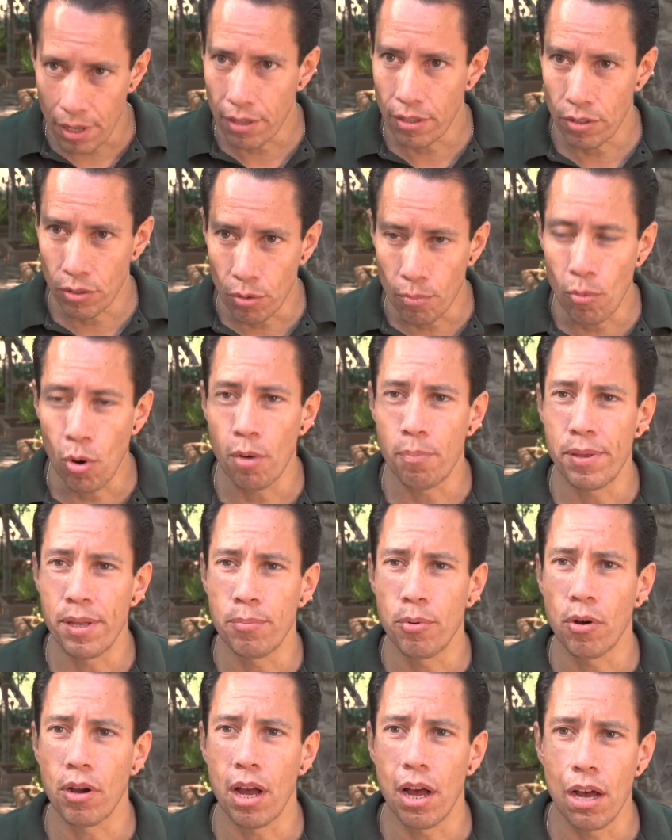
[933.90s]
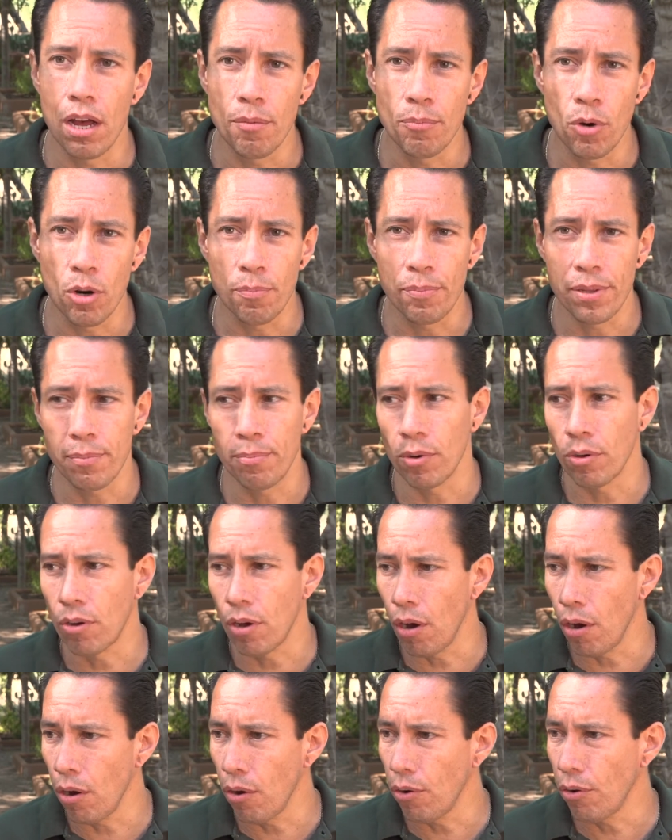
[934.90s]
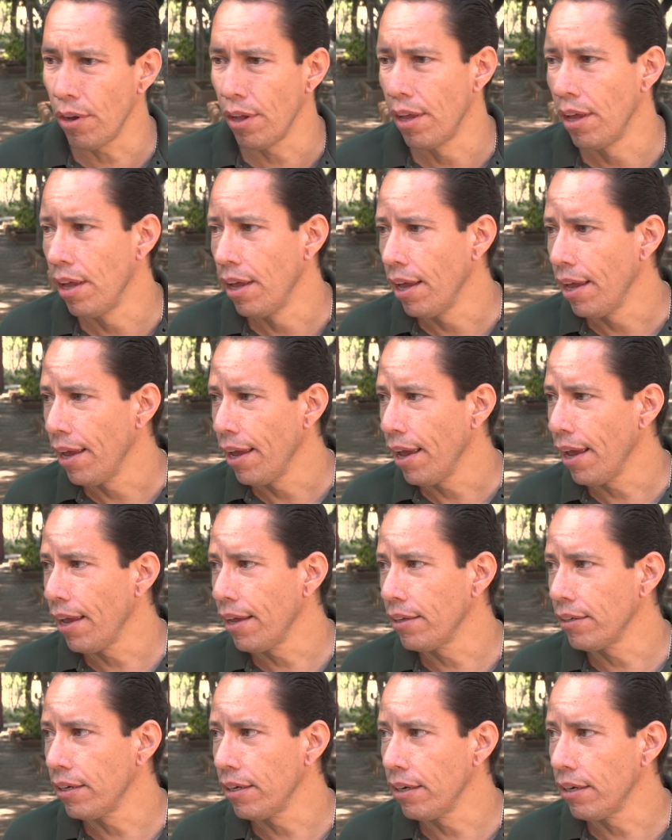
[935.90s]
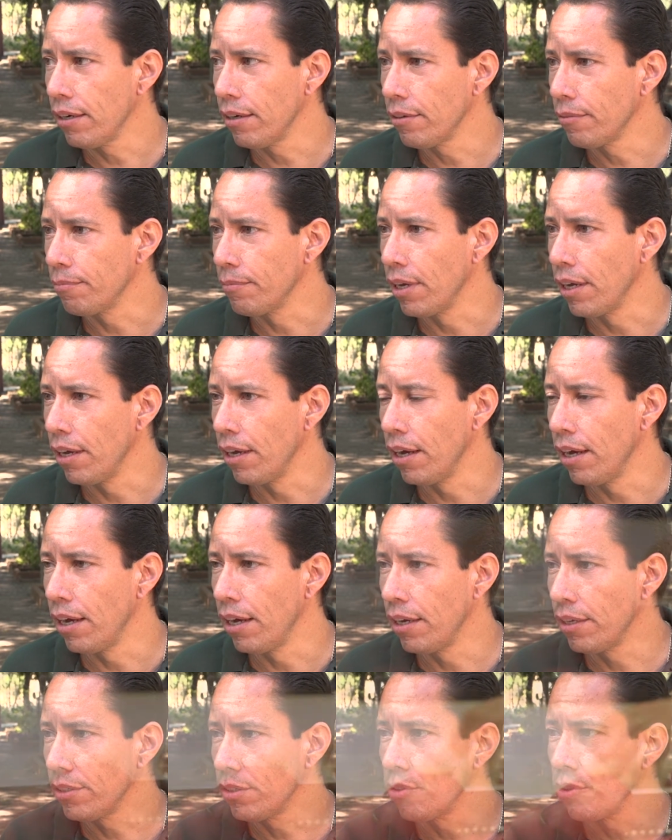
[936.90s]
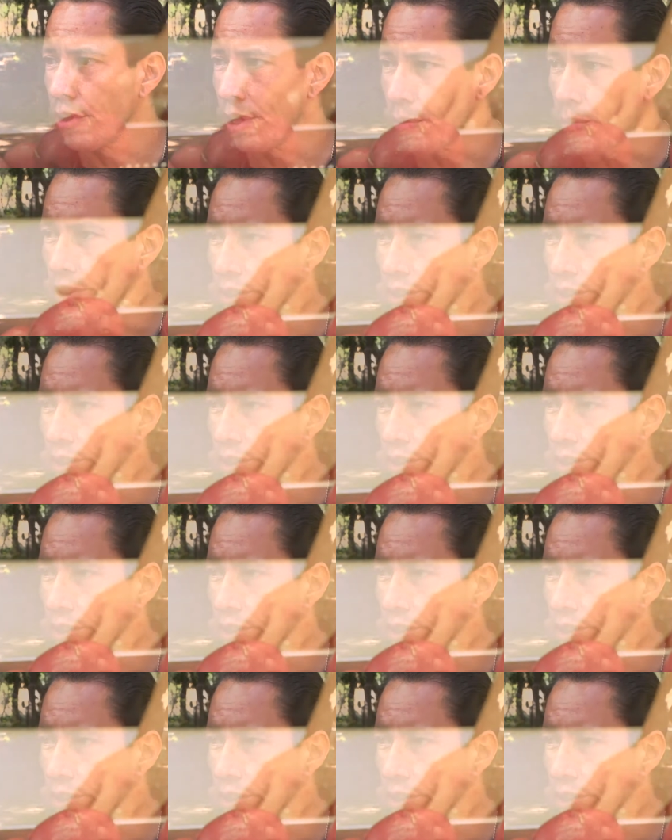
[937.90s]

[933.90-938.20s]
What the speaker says: you know, more people come, more people go. And, you know, they were